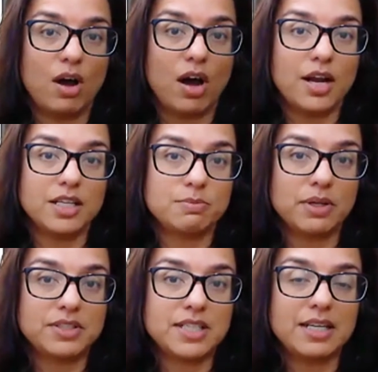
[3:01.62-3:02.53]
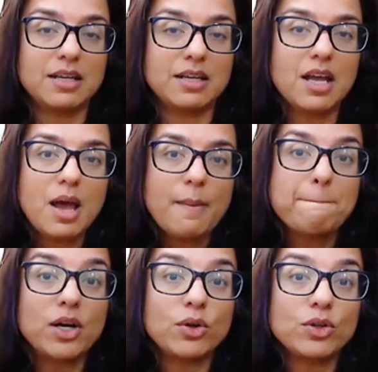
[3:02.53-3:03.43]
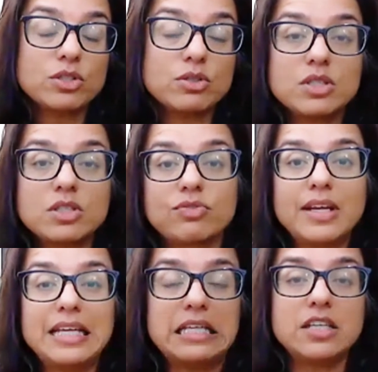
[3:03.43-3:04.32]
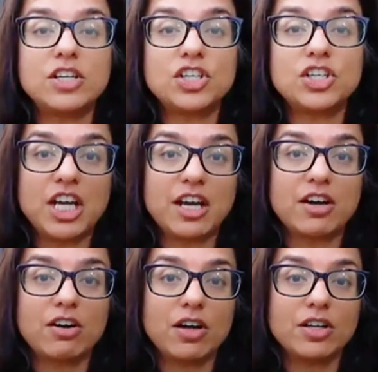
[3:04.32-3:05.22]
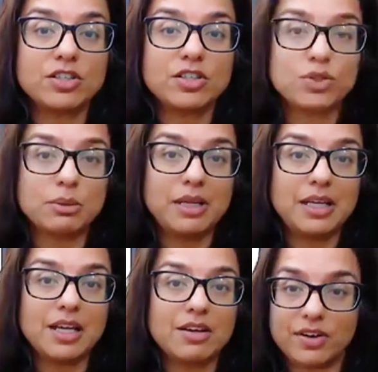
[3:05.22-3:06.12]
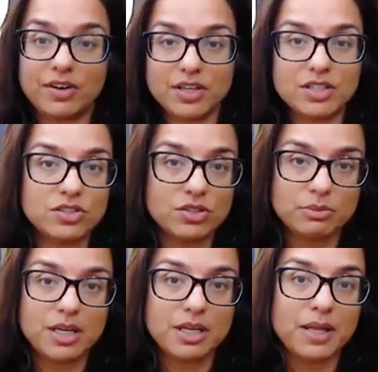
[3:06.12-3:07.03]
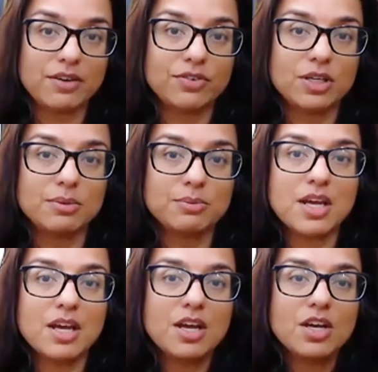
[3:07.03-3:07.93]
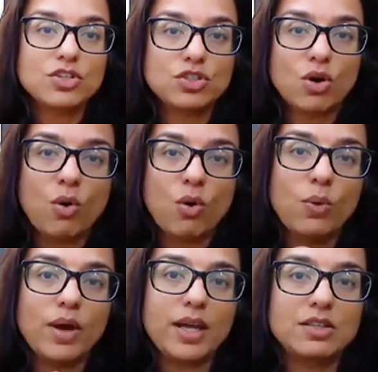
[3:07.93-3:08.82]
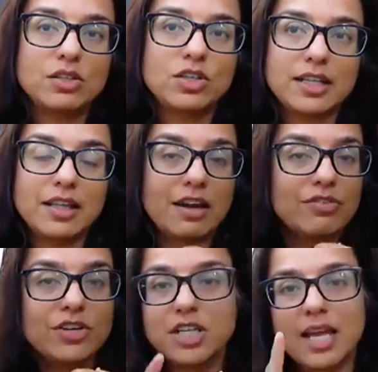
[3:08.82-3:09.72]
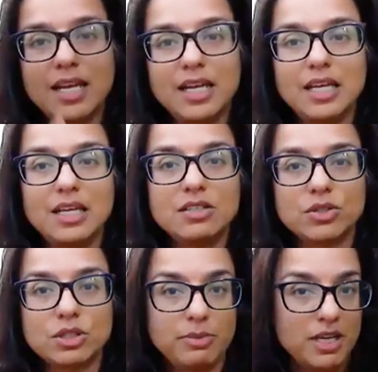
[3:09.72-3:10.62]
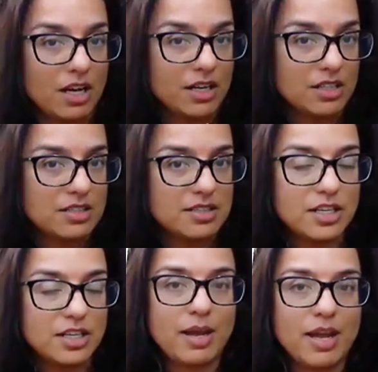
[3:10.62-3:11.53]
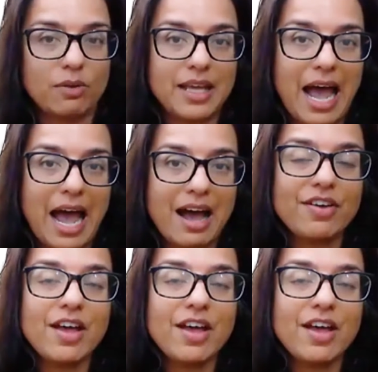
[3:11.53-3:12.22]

audience built in, but also it's very easy to share on social media, various social media platforms. So it's good at leveraging any social media audiences that you may already have.